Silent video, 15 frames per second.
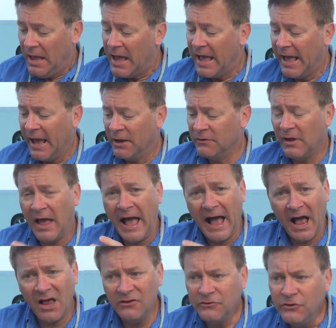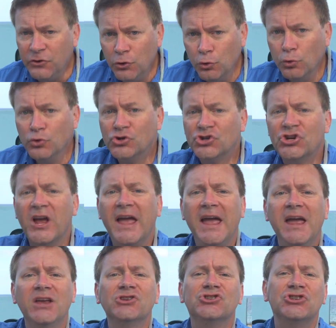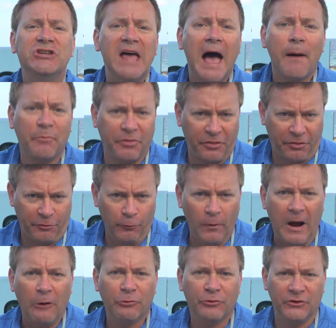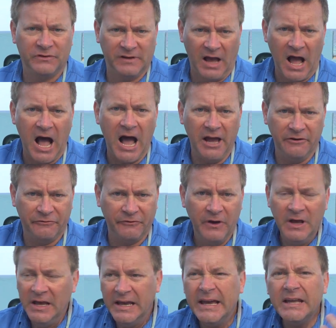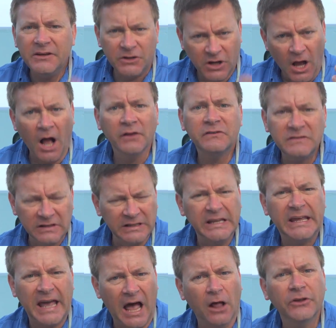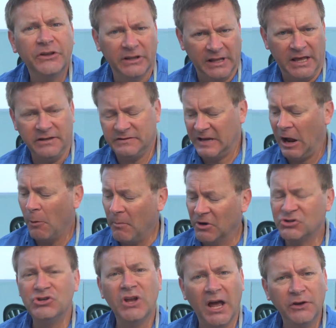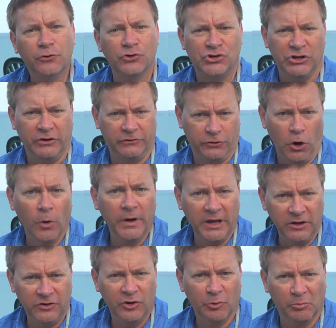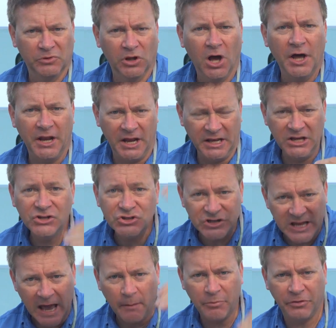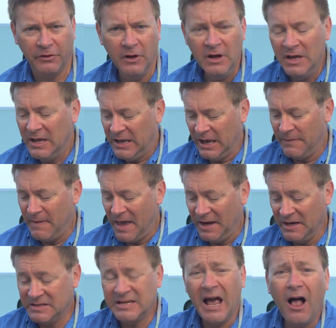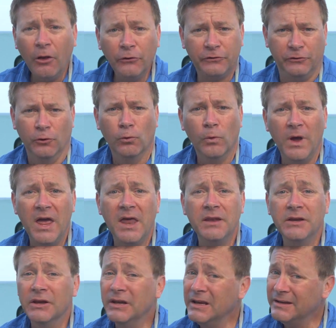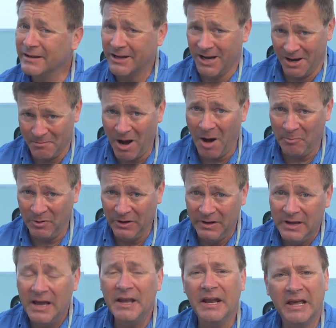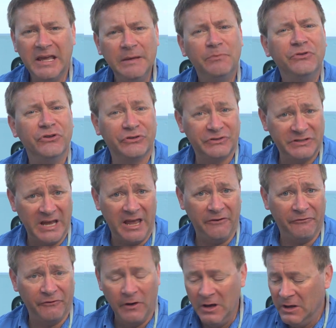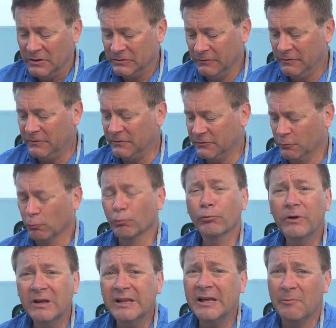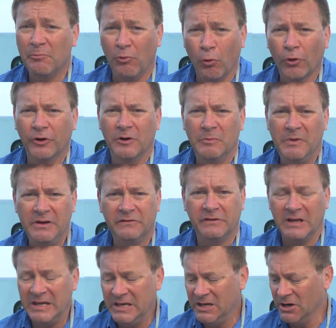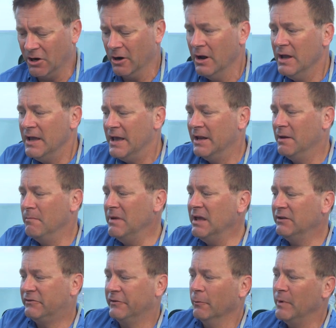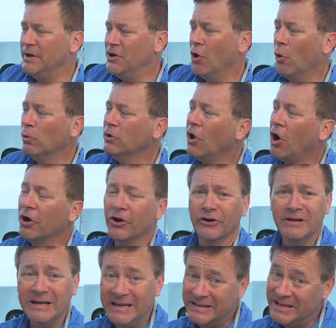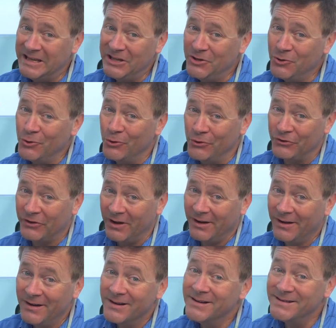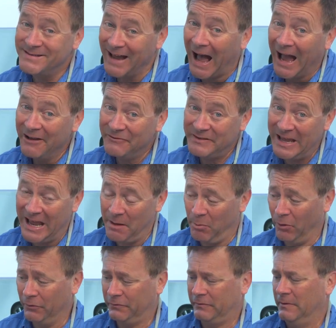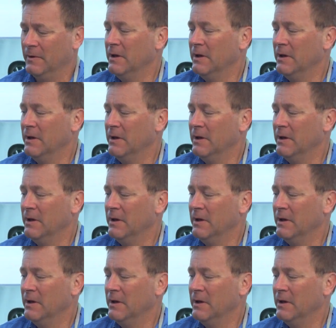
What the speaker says: And as you change depth throughout the dive, it constantly calculates how much nitrogen is going into your blood at each depth. And then it tells you when you need to come up, and it keeps you safe. So this is a really important piece of gear, and it means that we no longer need to use dive tables.